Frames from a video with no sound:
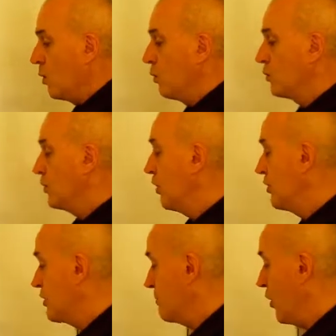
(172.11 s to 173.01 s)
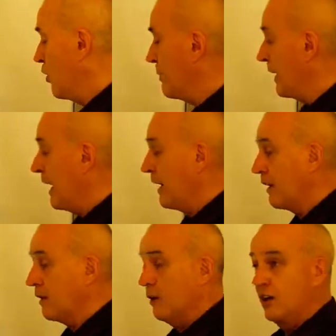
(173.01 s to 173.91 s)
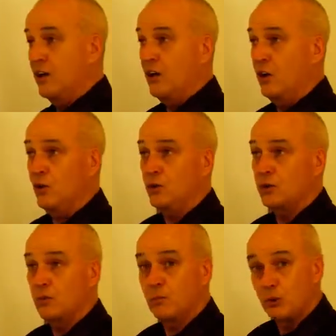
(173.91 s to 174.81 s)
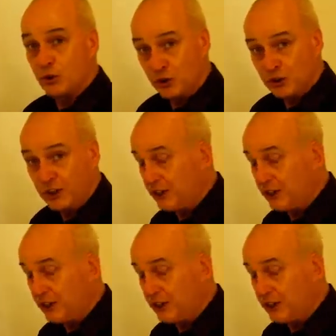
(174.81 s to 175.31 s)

We'll show this motor mechanic who's producing